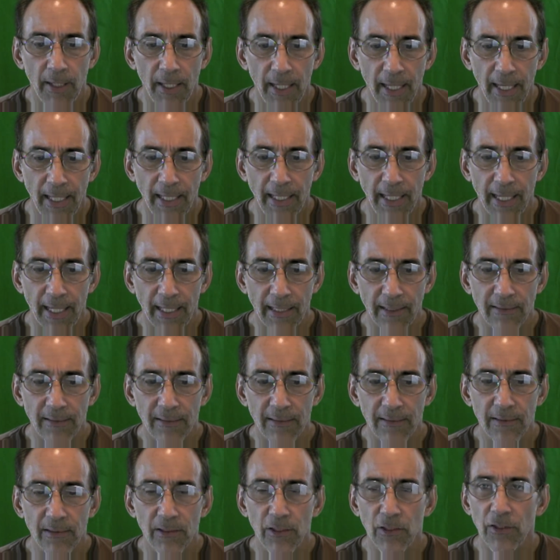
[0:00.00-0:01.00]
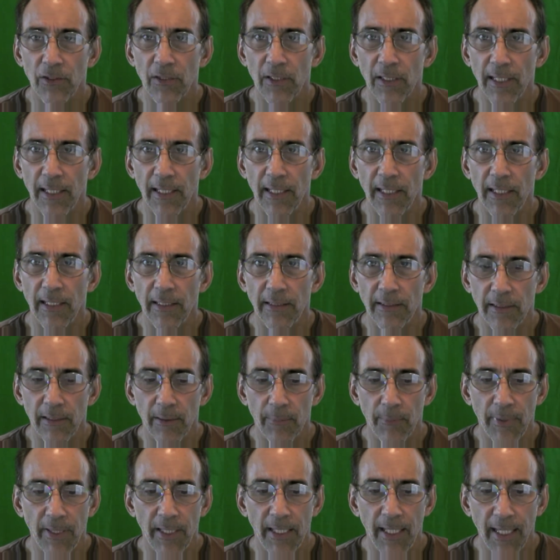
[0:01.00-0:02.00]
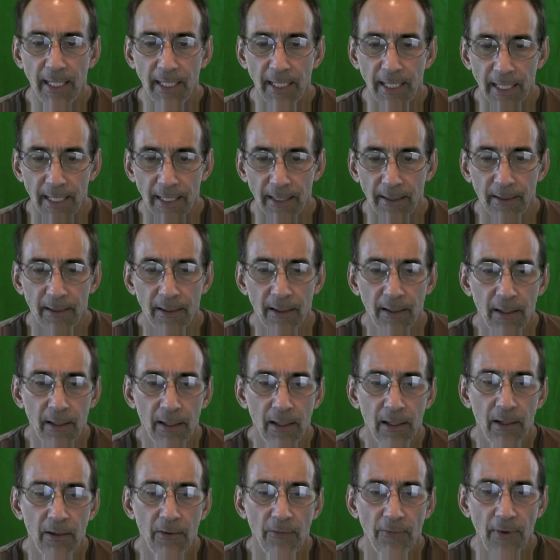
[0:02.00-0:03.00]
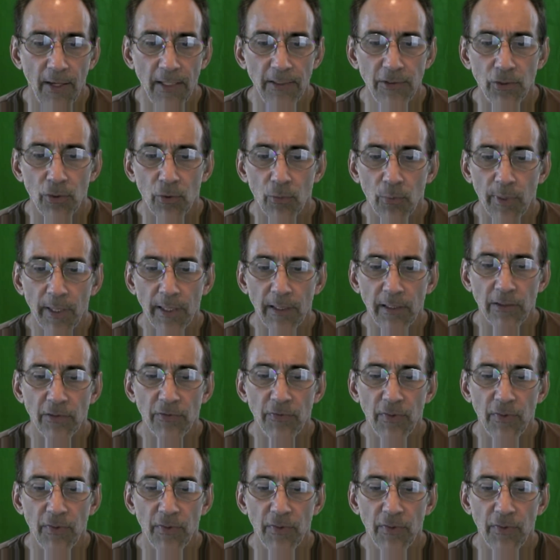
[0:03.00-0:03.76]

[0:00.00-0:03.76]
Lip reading: headaches, usually at the beginning, facial weakness,